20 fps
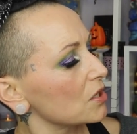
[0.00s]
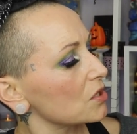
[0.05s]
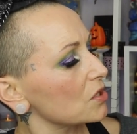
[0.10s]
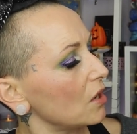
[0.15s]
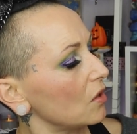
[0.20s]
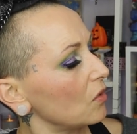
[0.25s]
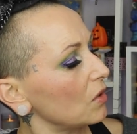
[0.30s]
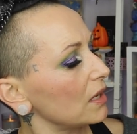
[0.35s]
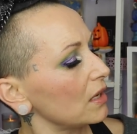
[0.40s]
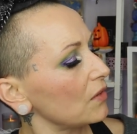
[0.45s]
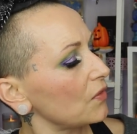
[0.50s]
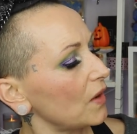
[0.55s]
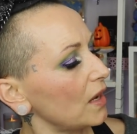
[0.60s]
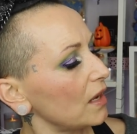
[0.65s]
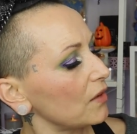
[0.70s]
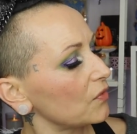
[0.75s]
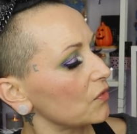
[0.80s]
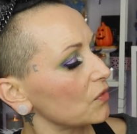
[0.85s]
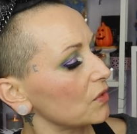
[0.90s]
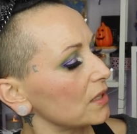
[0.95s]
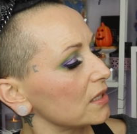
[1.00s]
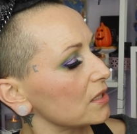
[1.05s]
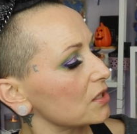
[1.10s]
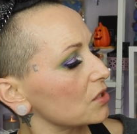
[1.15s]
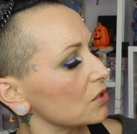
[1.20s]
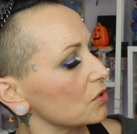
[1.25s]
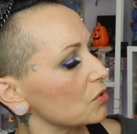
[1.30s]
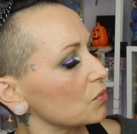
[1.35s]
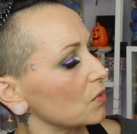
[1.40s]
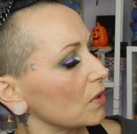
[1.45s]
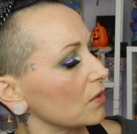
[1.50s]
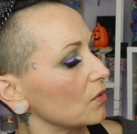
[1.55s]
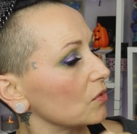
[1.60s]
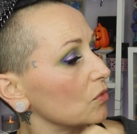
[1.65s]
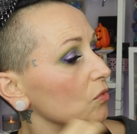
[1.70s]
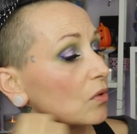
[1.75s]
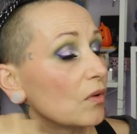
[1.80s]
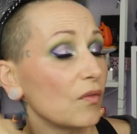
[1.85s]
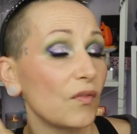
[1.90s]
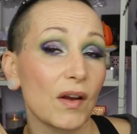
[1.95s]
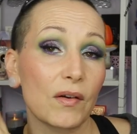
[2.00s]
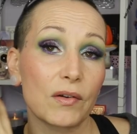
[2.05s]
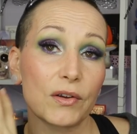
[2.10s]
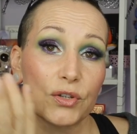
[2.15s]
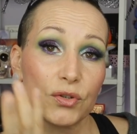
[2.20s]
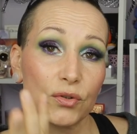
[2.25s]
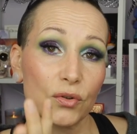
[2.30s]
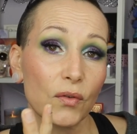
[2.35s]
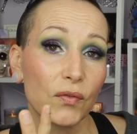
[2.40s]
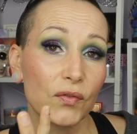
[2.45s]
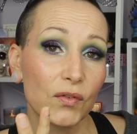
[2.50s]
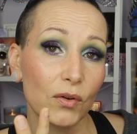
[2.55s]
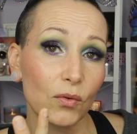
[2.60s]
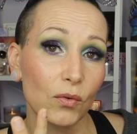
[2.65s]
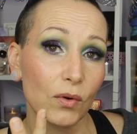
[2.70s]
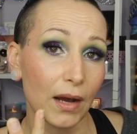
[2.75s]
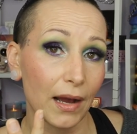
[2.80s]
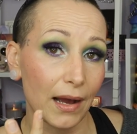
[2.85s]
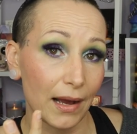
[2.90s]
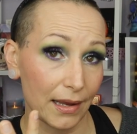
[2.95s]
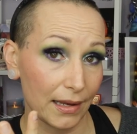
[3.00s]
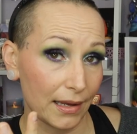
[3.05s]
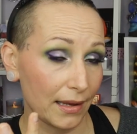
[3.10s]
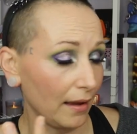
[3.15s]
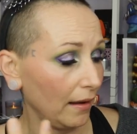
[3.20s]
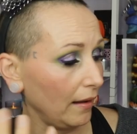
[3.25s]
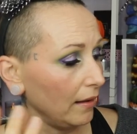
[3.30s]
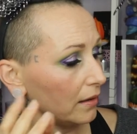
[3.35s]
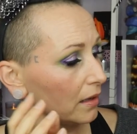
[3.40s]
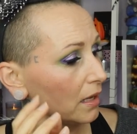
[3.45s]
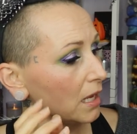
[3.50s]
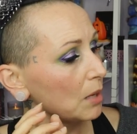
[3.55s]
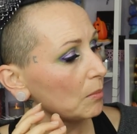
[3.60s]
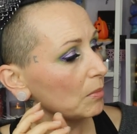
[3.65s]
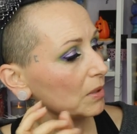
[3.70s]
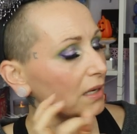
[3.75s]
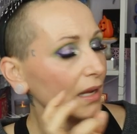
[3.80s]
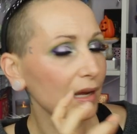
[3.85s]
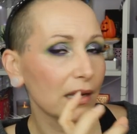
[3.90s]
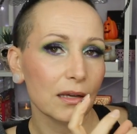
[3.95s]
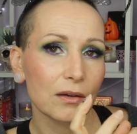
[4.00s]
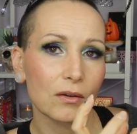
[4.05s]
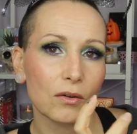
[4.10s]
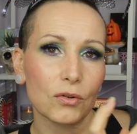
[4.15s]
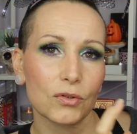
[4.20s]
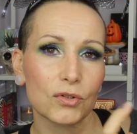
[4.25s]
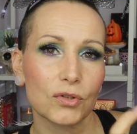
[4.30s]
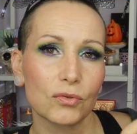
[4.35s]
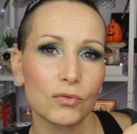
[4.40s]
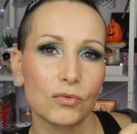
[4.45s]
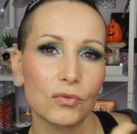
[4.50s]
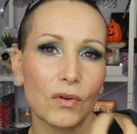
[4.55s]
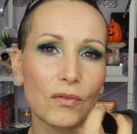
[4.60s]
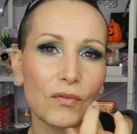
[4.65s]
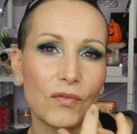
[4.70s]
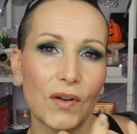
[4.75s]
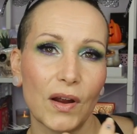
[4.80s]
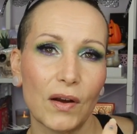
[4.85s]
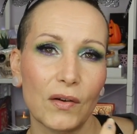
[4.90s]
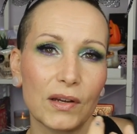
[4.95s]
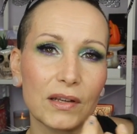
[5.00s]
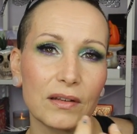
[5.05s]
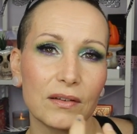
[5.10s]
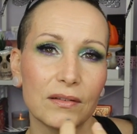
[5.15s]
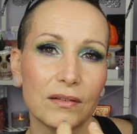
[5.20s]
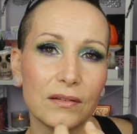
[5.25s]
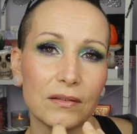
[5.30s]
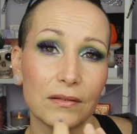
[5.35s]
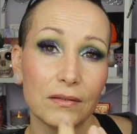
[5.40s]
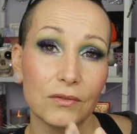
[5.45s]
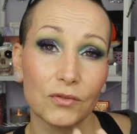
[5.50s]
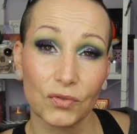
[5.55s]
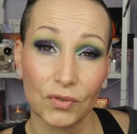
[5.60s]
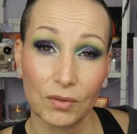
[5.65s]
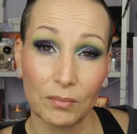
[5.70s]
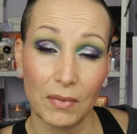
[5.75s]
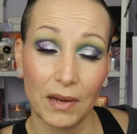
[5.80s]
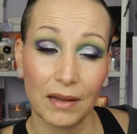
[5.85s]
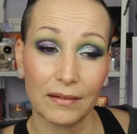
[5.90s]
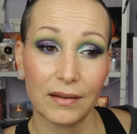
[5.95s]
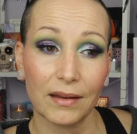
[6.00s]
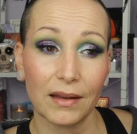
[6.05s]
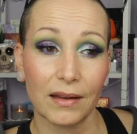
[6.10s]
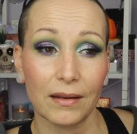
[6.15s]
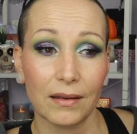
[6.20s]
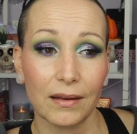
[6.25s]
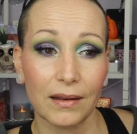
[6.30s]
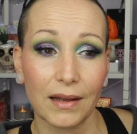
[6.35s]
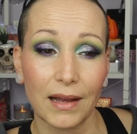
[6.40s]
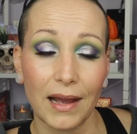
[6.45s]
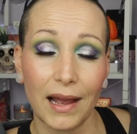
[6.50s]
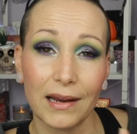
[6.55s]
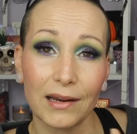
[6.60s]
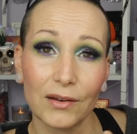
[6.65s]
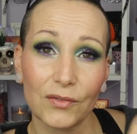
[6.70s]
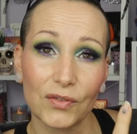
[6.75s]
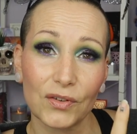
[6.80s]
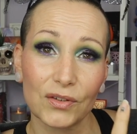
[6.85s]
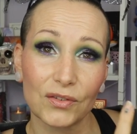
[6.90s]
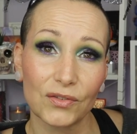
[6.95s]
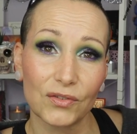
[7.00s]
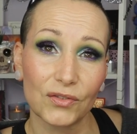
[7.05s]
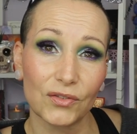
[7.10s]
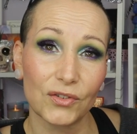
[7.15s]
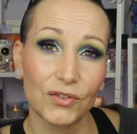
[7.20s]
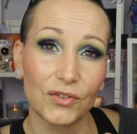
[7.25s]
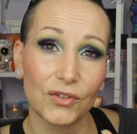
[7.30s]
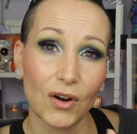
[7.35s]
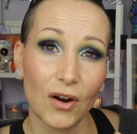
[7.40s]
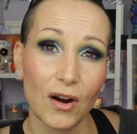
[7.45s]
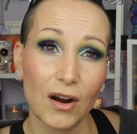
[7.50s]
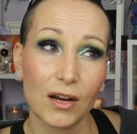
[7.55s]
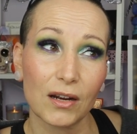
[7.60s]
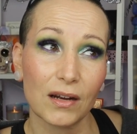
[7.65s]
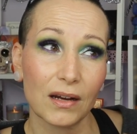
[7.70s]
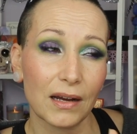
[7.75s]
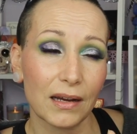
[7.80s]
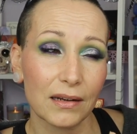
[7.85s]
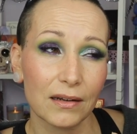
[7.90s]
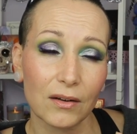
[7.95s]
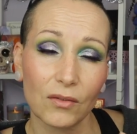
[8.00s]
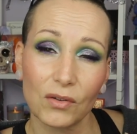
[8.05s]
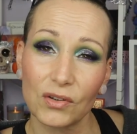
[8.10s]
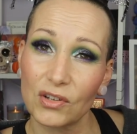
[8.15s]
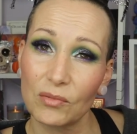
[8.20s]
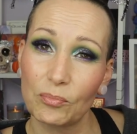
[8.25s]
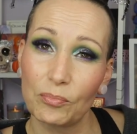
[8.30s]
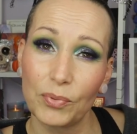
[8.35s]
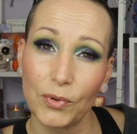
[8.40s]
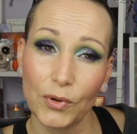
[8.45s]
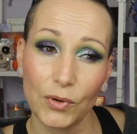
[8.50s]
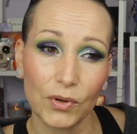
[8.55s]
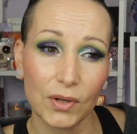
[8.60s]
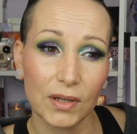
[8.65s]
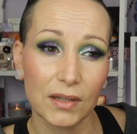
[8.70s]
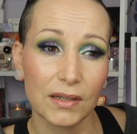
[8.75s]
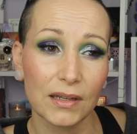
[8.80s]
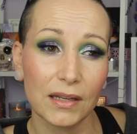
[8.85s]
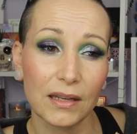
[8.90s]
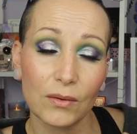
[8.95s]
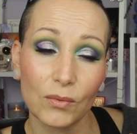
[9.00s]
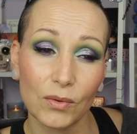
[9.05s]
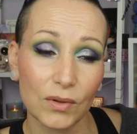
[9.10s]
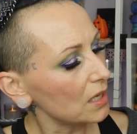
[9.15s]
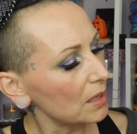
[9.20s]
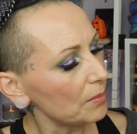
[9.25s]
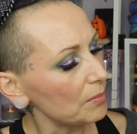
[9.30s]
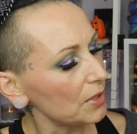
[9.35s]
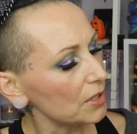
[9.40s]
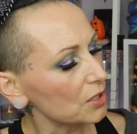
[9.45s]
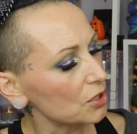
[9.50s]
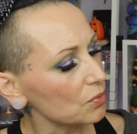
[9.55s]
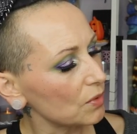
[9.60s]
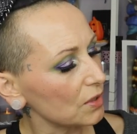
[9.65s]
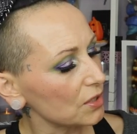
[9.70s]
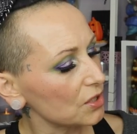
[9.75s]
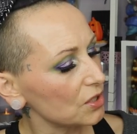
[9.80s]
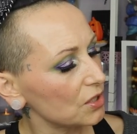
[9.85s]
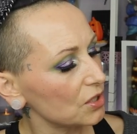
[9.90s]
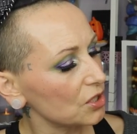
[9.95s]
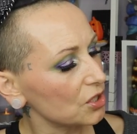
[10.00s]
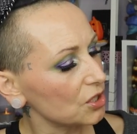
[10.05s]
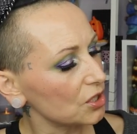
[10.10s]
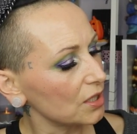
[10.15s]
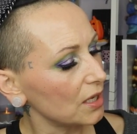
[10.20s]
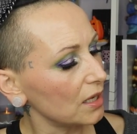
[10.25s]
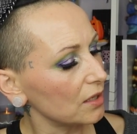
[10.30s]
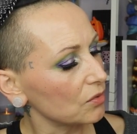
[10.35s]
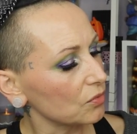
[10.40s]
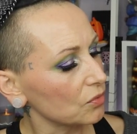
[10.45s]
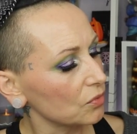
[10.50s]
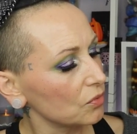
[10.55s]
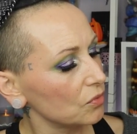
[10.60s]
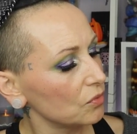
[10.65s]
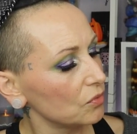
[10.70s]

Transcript: So if I, for instance, want to do a very soft look, I can, but I can also do a very dramatic, kind of a dark, I don't know, is it burgundy? So let me swatch the shade